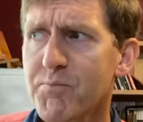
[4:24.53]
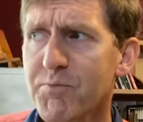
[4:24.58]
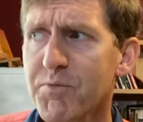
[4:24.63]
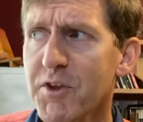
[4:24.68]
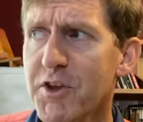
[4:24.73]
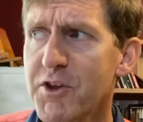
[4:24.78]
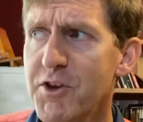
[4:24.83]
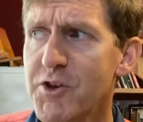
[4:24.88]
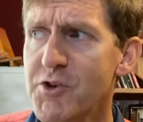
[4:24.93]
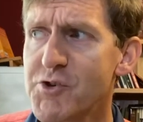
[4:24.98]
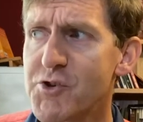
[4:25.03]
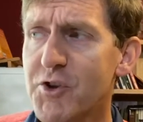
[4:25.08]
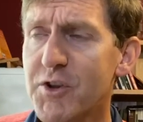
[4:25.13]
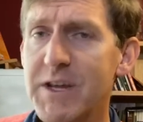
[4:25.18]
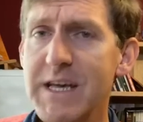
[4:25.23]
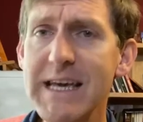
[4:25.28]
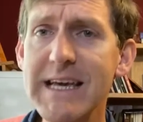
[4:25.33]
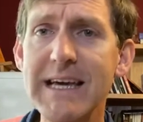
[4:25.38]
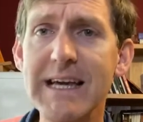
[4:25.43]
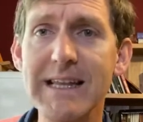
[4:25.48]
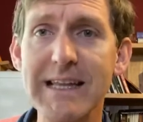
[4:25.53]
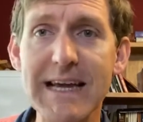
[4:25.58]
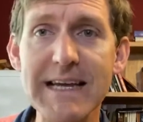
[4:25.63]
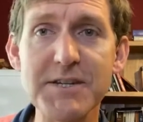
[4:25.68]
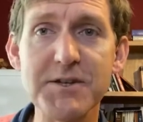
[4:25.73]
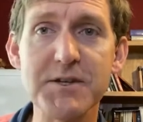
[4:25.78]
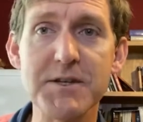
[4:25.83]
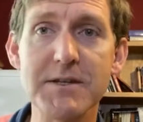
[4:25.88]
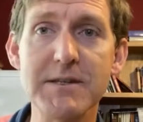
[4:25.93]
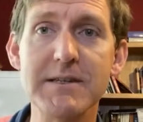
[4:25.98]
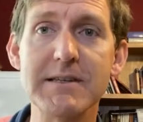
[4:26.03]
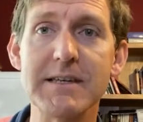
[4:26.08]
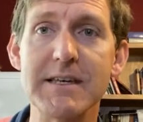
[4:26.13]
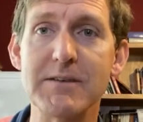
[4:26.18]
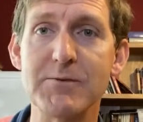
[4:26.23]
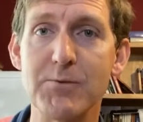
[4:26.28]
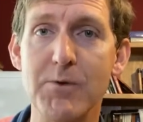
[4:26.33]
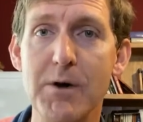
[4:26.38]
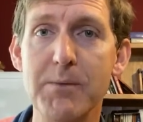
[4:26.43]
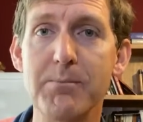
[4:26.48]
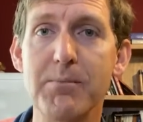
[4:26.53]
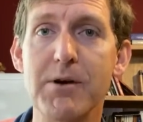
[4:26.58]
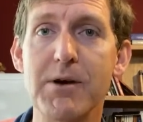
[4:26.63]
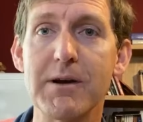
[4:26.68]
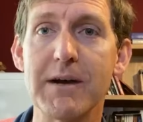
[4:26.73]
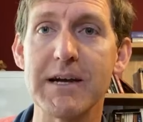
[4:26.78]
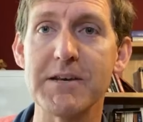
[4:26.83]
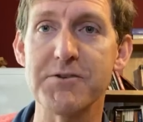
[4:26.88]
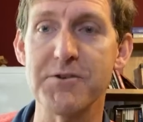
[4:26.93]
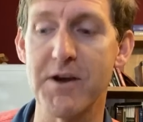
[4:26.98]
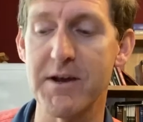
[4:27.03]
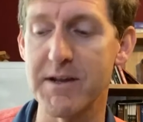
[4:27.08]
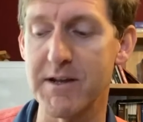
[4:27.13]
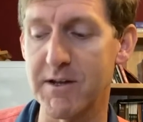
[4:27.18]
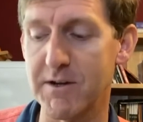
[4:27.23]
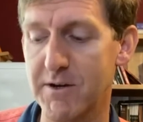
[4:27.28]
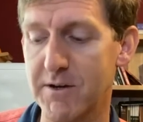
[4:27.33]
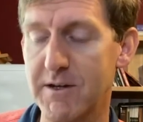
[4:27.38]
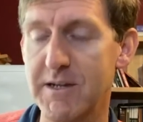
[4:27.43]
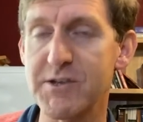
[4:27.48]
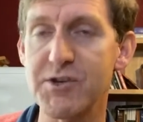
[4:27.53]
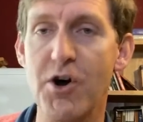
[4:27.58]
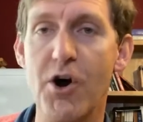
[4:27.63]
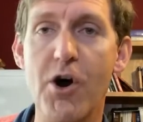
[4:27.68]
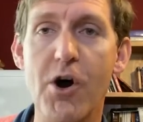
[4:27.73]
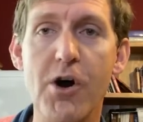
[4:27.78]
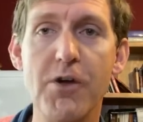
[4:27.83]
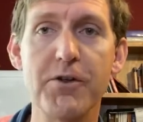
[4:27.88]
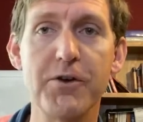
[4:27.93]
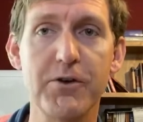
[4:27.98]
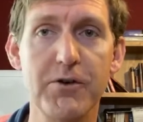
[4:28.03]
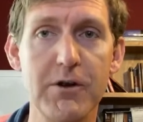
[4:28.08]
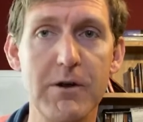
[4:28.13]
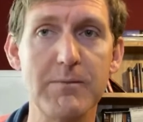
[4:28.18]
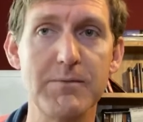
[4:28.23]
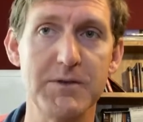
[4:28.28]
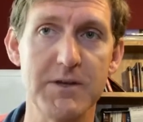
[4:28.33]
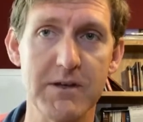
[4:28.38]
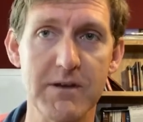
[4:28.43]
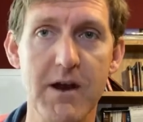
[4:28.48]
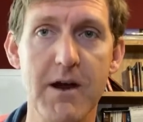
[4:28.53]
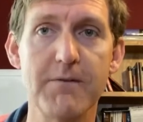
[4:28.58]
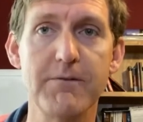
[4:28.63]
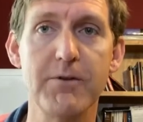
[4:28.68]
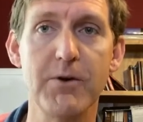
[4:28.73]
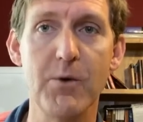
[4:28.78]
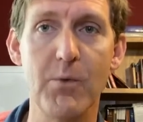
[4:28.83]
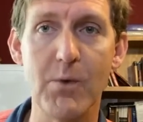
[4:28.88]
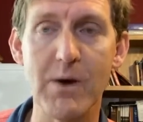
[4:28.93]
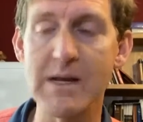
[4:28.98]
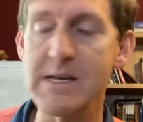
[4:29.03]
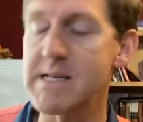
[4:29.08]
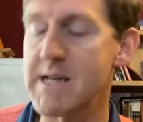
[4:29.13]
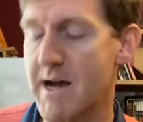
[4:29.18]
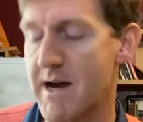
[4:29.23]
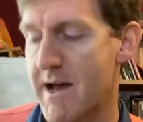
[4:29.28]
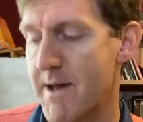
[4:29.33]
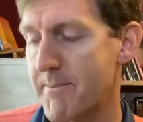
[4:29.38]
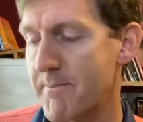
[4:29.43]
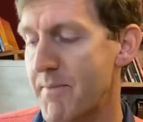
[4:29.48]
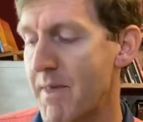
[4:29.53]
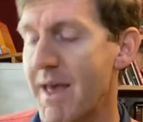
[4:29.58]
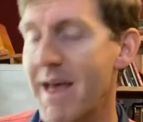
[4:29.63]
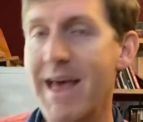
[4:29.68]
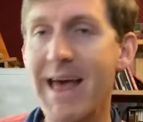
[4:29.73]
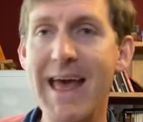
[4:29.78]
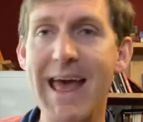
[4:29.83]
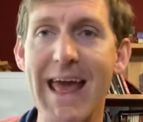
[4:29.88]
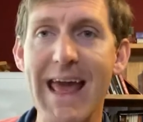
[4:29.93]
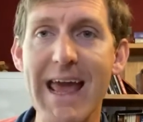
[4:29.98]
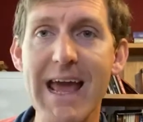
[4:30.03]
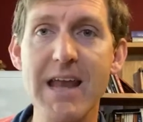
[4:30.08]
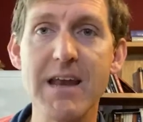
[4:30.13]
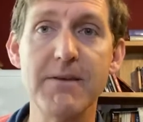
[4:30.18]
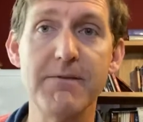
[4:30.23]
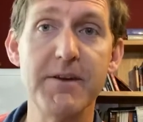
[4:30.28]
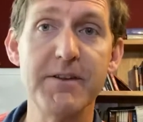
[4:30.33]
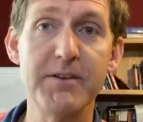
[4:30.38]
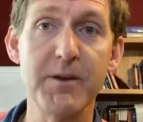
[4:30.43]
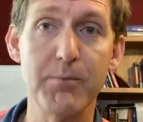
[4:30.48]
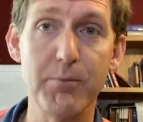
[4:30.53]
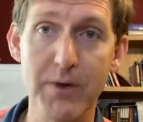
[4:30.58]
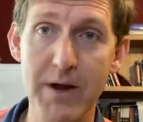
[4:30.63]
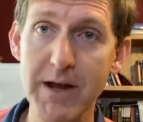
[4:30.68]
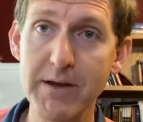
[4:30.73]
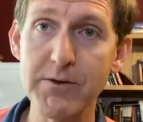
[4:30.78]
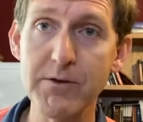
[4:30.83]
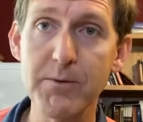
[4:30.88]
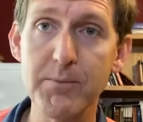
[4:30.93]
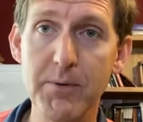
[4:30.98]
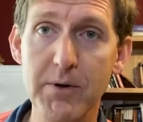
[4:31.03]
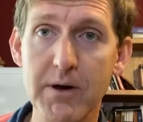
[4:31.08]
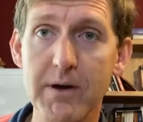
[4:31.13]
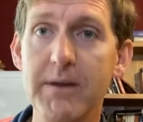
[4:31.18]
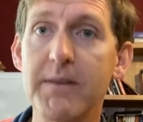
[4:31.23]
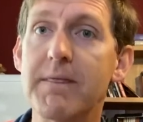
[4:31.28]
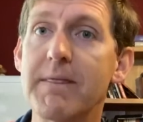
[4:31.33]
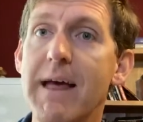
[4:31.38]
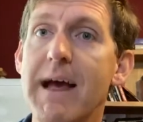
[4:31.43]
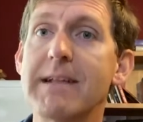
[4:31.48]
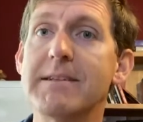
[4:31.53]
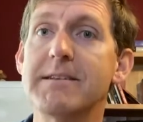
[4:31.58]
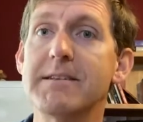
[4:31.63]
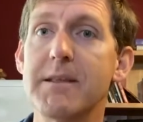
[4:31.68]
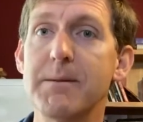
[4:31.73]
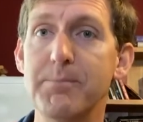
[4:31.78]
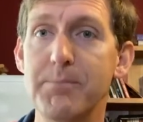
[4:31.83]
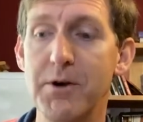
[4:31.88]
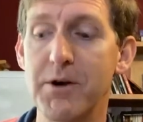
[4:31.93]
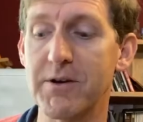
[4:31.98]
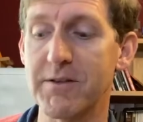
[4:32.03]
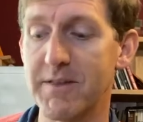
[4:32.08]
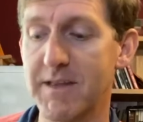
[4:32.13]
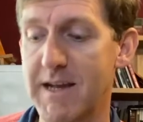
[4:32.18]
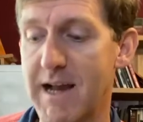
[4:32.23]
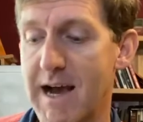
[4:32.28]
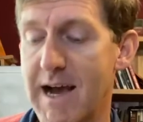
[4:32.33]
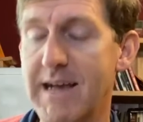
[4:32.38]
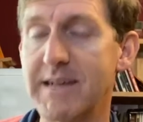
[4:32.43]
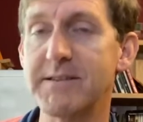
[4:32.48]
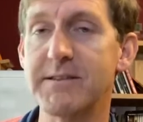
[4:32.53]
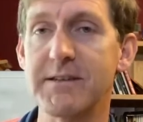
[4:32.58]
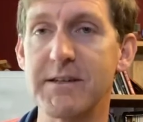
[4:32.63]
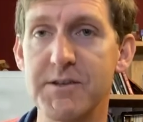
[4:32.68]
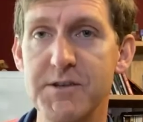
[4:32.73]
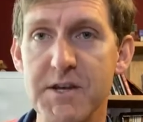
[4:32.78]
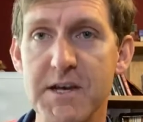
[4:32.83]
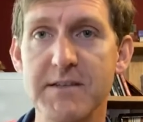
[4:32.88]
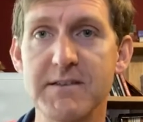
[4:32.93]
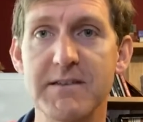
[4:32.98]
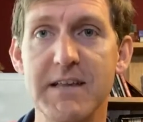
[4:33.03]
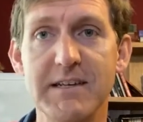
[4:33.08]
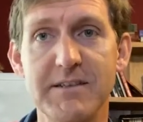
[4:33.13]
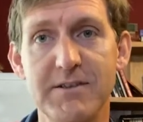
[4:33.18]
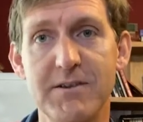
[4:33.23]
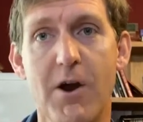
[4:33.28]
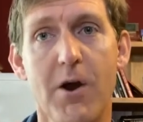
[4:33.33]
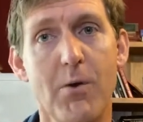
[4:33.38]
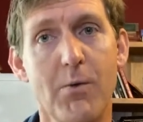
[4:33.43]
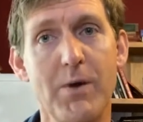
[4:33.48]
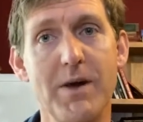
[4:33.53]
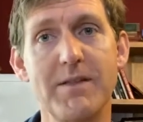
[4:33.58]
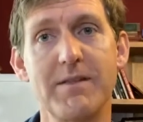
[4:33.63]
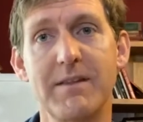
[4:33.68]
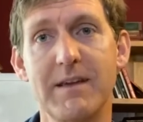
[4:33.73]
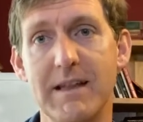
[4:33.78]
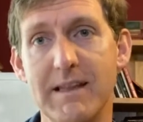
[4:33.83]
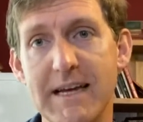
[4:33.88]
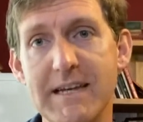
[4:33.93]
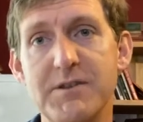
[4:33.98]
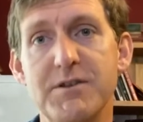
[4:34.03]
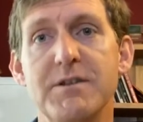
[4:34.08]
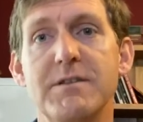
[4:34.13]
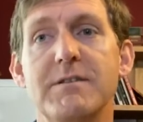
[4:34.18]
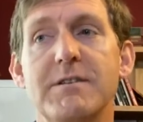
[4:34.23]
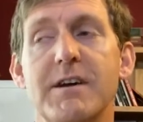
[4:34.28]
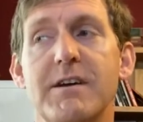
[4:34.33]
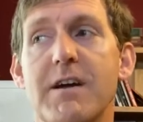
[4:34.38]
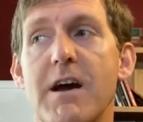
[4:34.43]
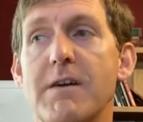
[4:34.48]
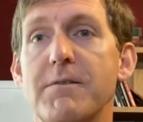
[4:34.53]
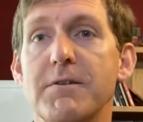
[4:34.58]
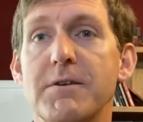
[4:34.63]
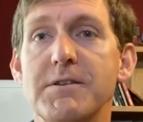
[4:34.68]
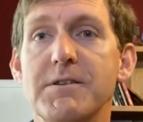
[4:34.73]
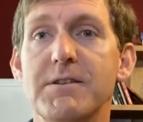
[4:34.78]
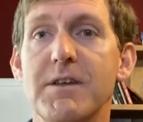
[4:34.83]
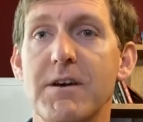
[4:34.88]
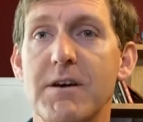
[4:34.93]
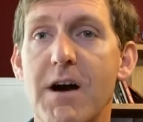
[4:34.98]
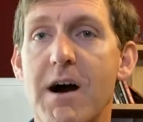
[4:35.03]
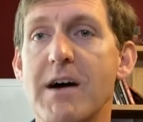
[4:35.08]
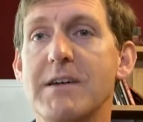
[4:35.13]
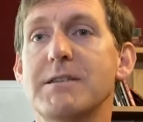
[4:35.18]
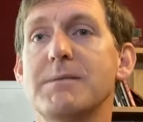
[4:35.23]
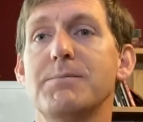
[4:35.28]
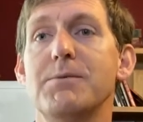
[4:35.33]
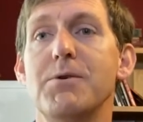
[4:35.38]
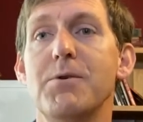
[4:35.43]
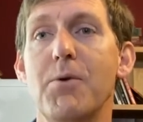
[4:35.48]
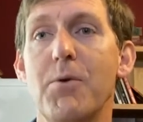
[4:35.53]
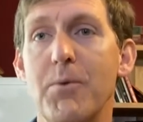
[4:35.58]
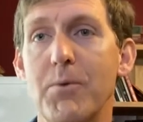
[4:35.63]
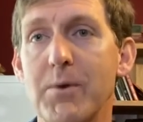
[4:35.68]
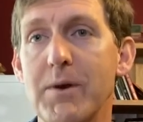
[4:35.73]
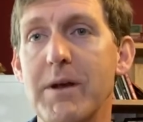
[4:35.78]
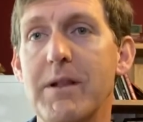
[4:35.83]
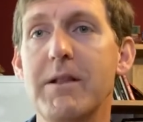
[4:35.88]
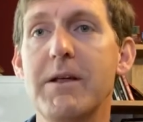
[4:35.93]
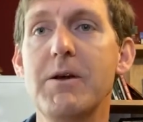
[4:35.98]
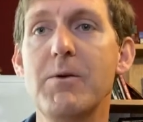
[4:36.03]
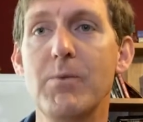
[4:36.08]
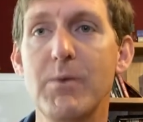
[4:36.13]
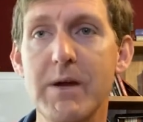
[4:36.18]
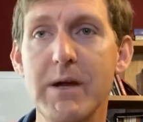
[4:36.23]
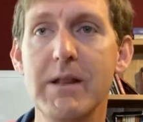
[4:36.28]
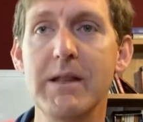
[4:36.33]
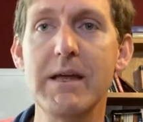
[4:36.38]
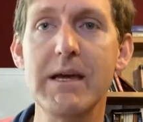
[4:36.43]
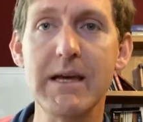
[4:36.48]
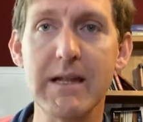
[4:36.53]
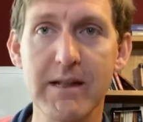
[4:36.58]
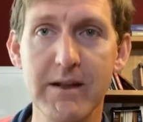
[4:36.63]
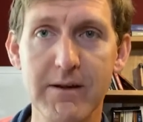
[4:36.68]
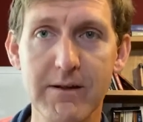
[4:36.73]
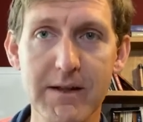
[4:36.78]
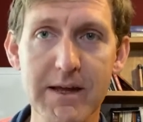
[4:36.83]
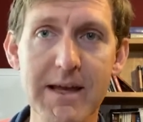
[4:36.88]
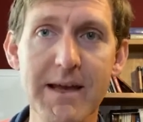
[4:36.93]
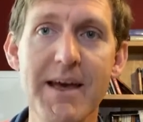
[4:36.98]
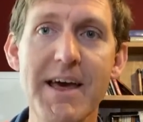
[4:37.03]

usually Galatians is one book I try to encourage all the groups to cover at one time. And if it's a brand new book, that's the book that I suggest they start with, Galatians. It covers the gospel really, really clearly.